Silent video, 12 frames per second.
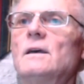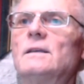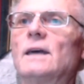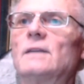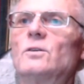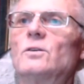
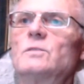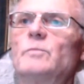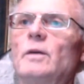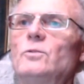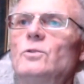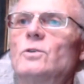Catos
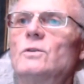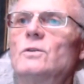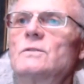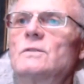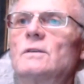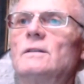
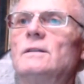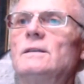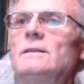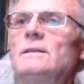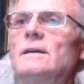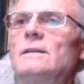palukos,
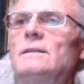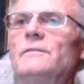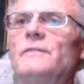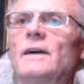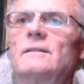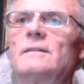the
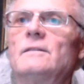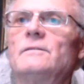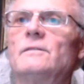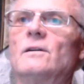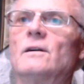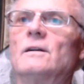defective
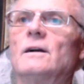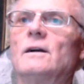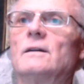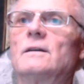or